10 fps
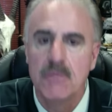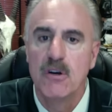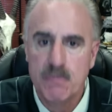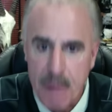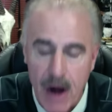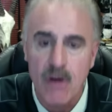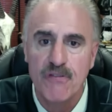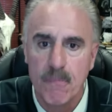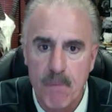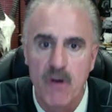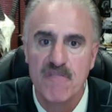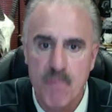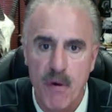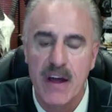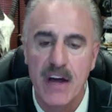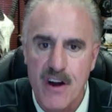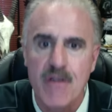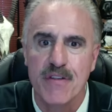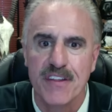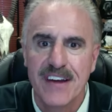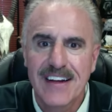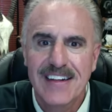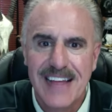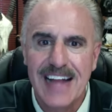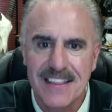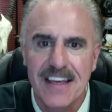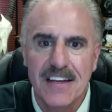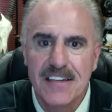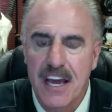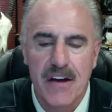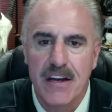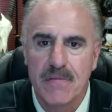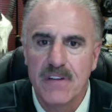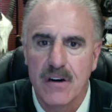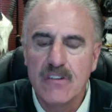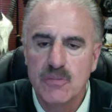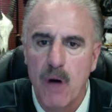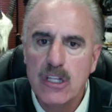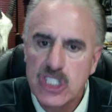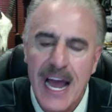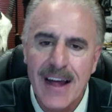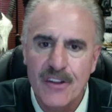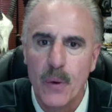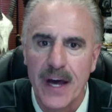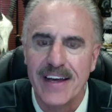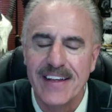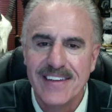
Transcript: It's the most powerful bird of prey on earth. That thing can carry, you know, a small child away.